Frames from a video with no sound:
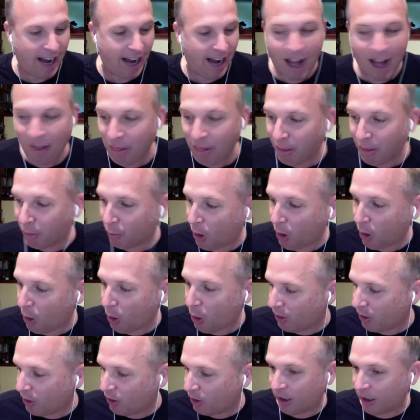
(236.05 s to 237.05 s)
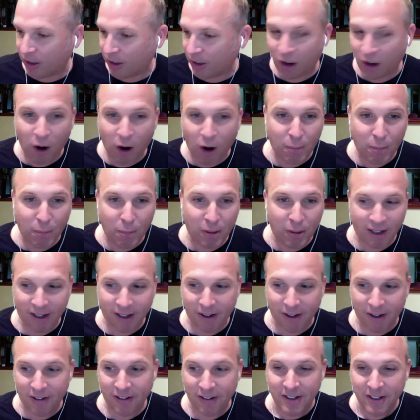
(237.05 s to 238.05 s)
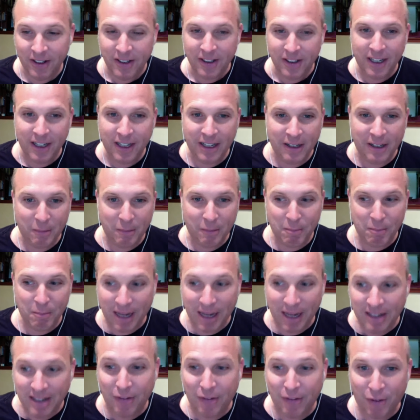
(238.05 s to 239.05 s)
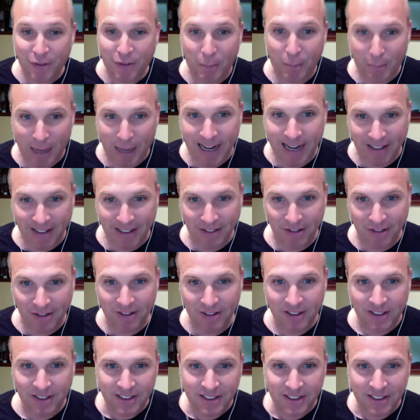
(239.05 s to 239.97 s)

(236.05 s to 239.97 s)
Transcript: On the road as a guitar player in many different bands.